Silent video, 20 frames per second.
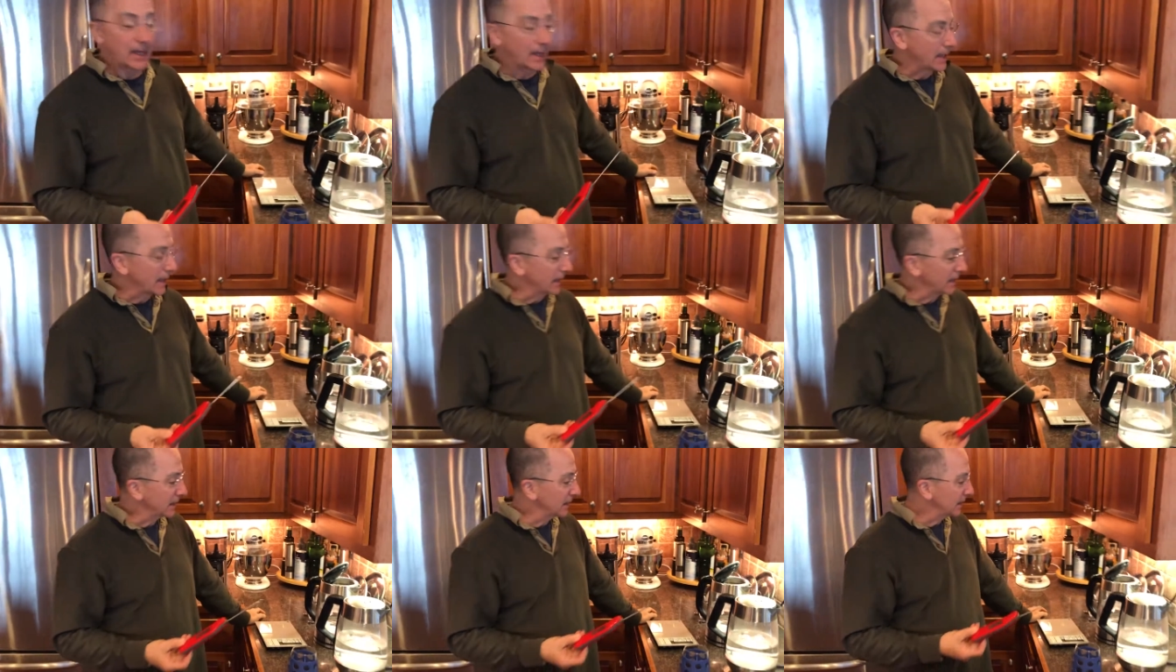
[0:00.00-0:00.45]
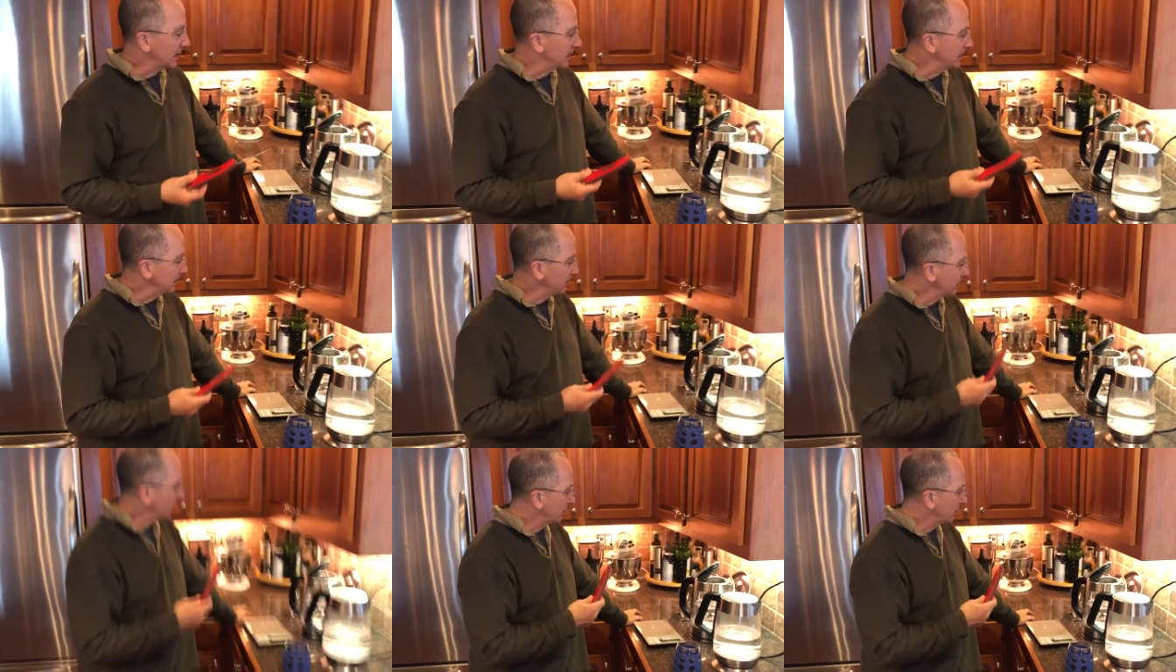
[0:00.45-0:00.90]
And
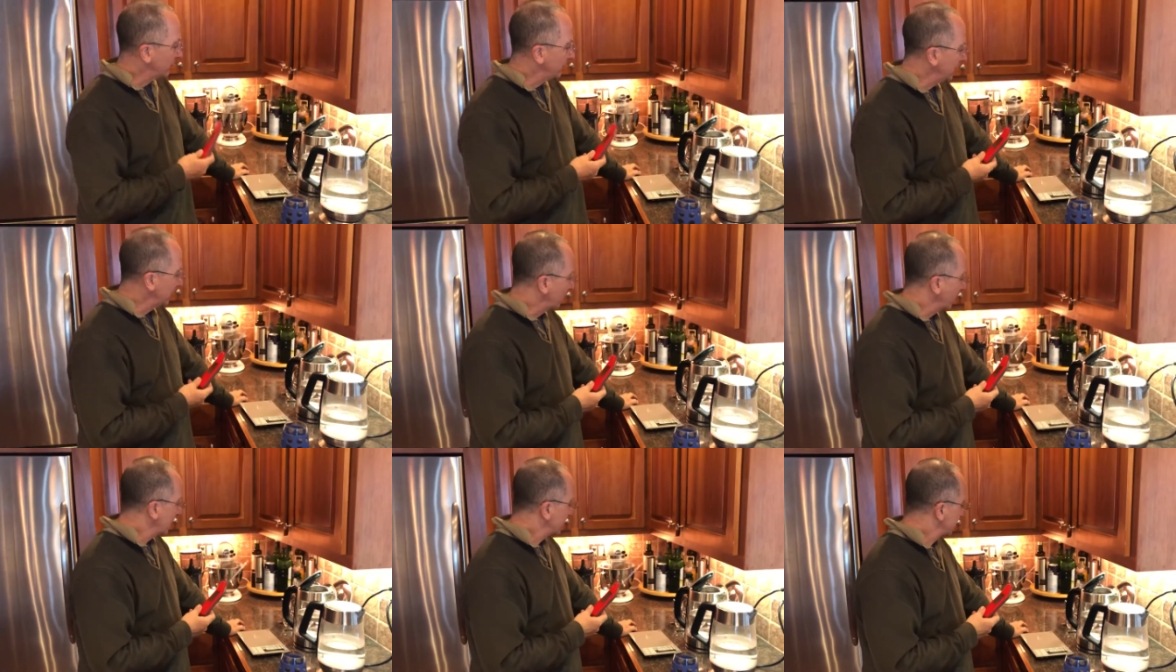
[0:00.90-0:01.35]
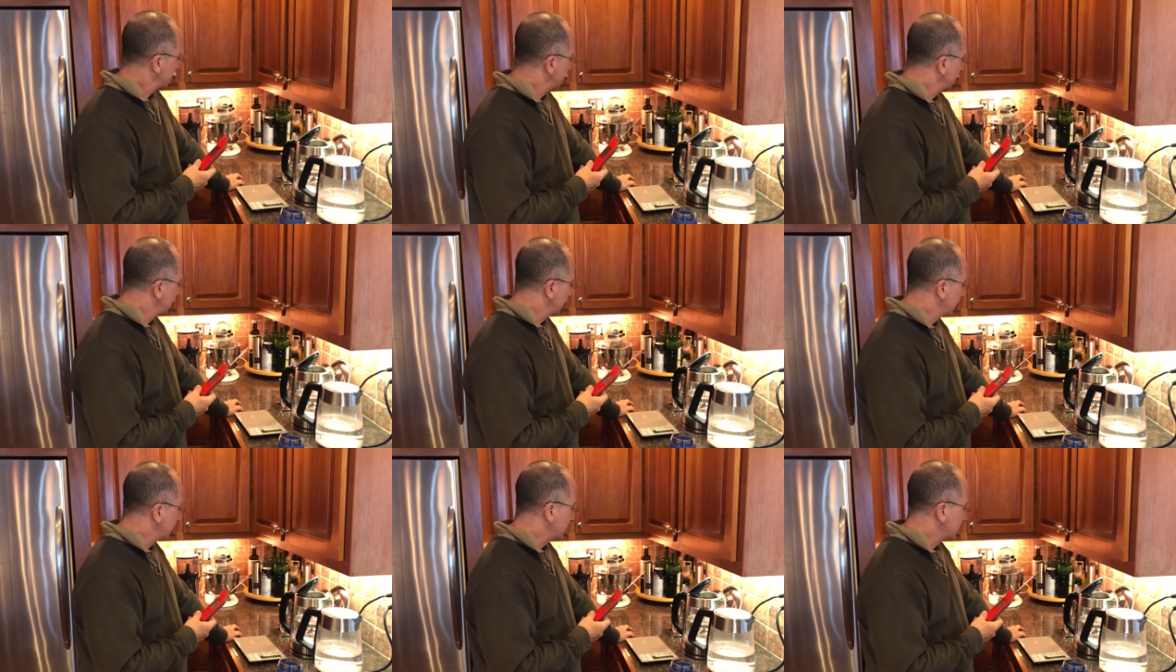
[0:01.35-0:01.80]
you know, the big
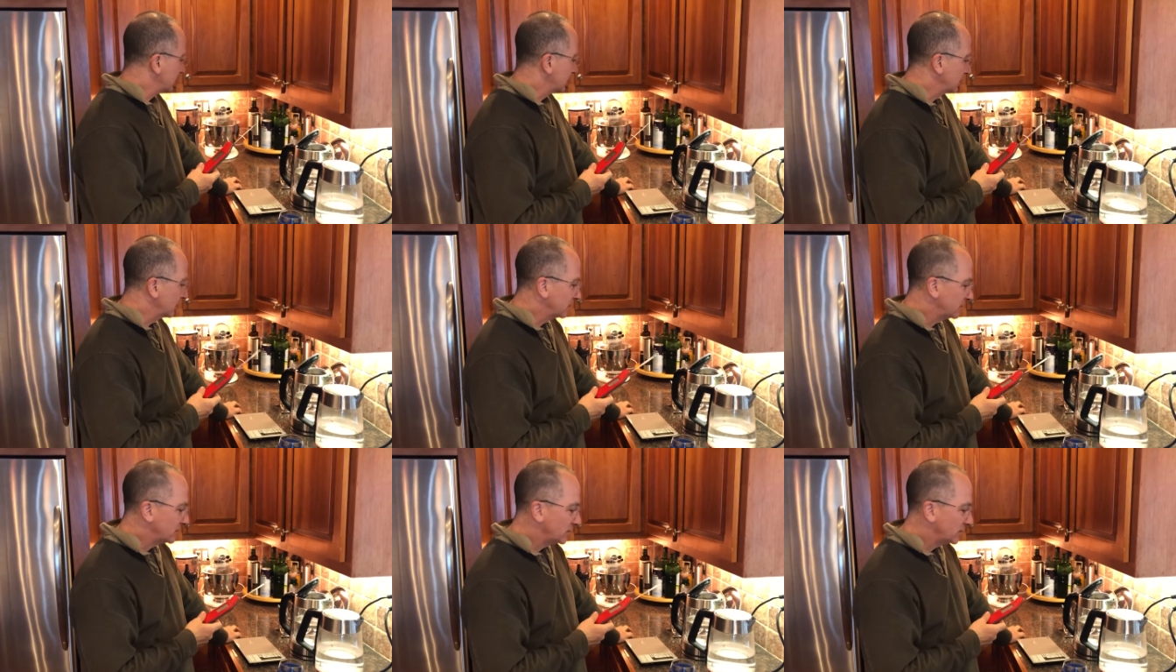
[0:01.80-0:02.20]
question is,